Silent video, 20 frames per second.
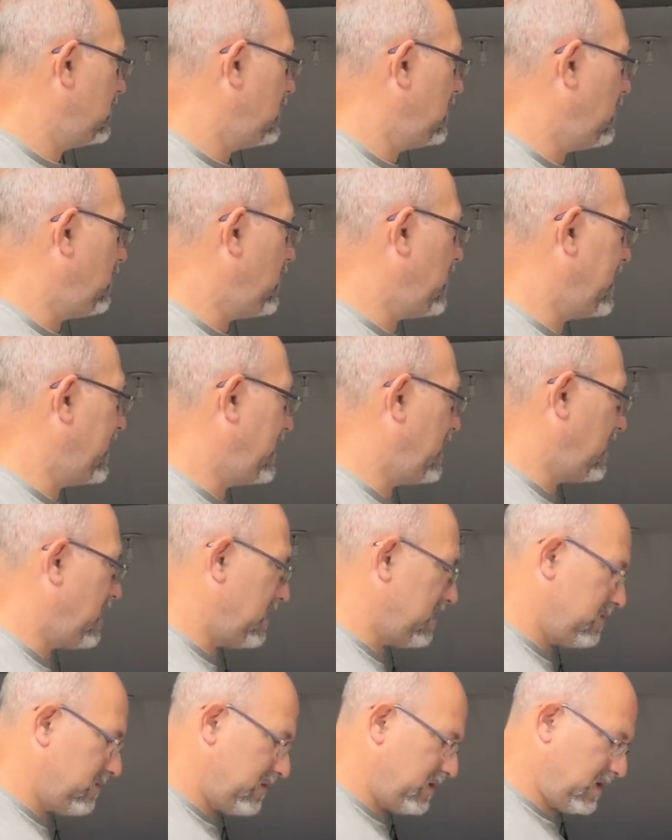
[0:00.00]
why not,
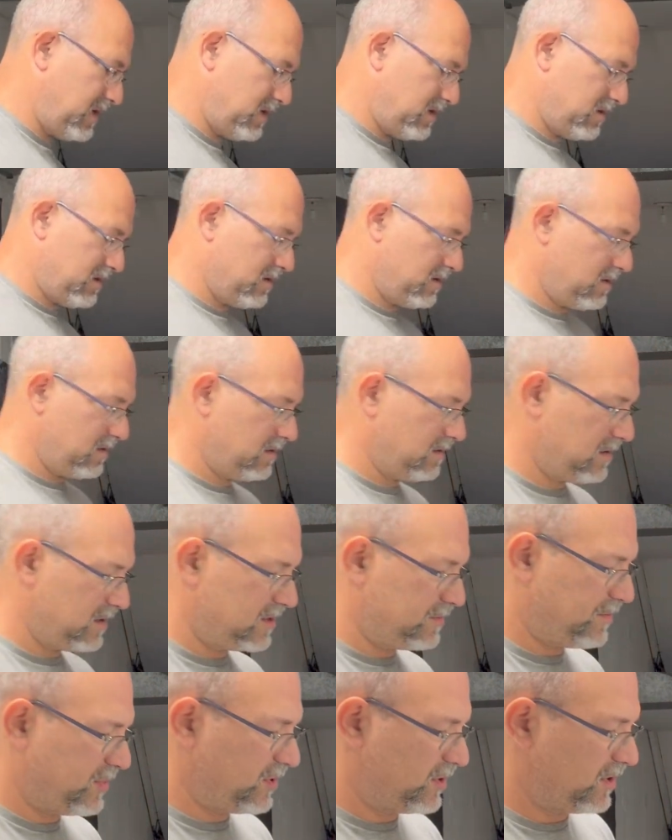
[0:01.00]
right? Let's
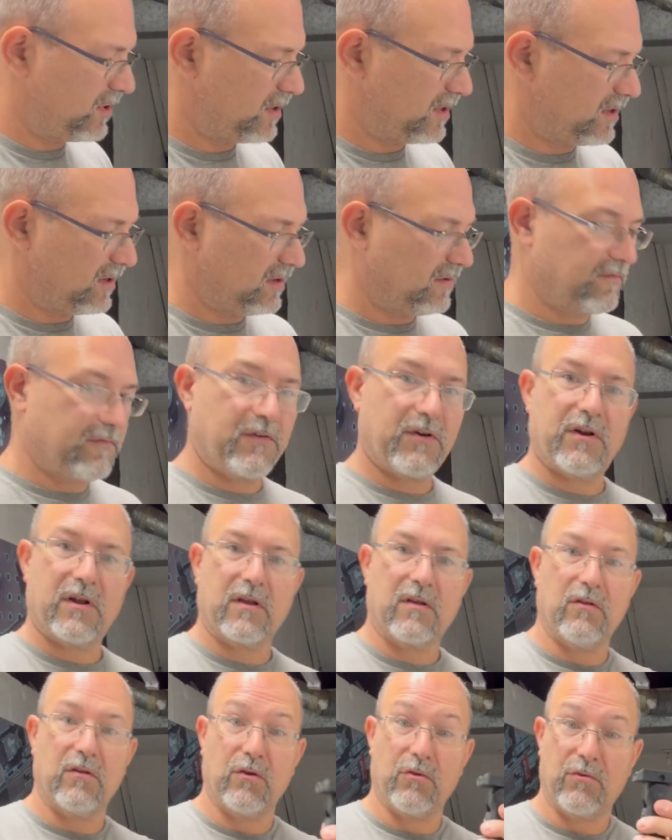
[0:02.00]
put on a
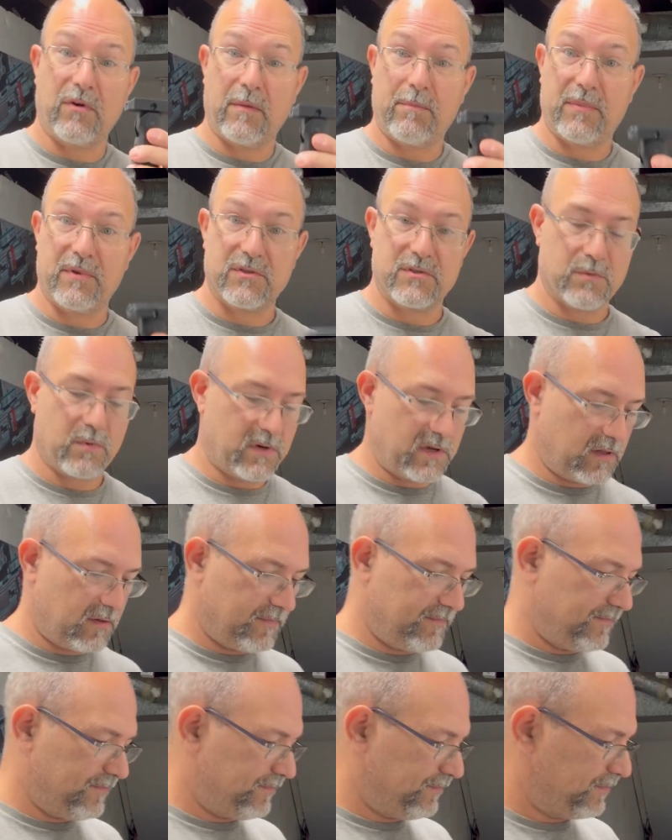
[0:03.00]
vertical grip as well.
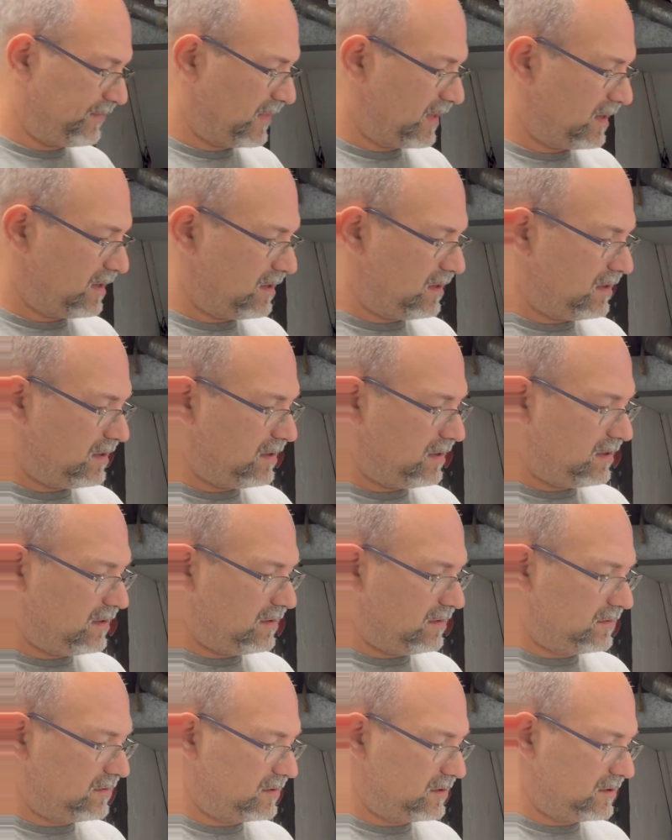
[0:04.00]

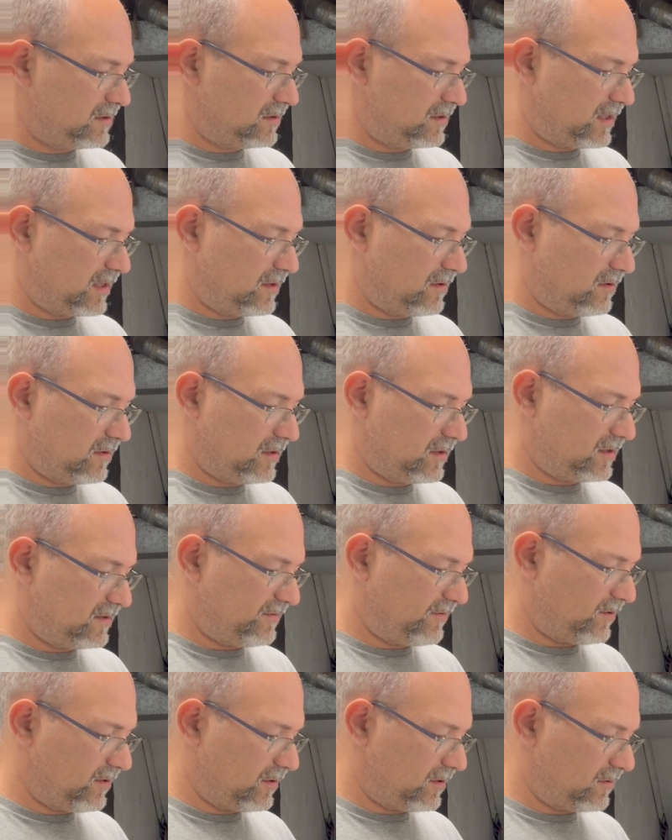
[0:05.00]
Let's slide on this
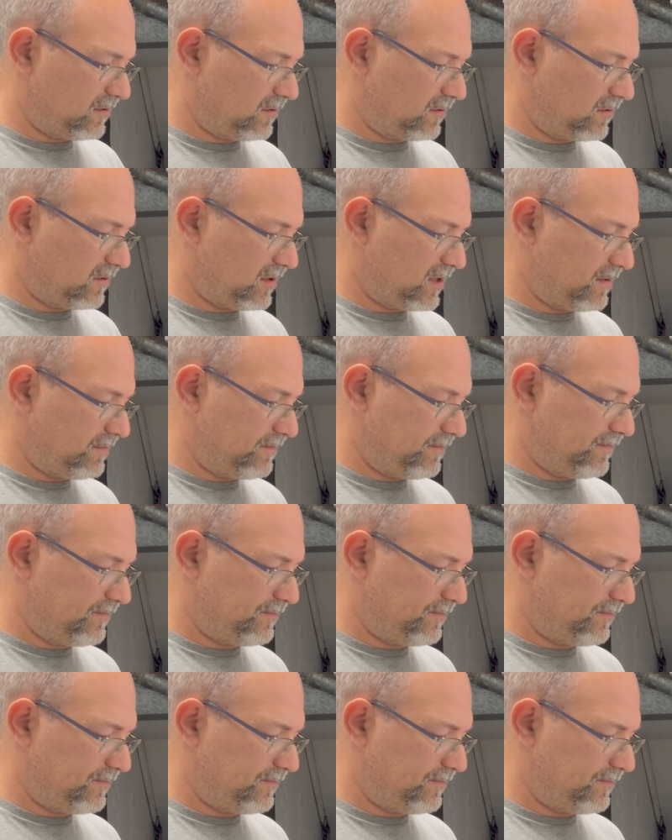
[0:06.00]
vertical grip.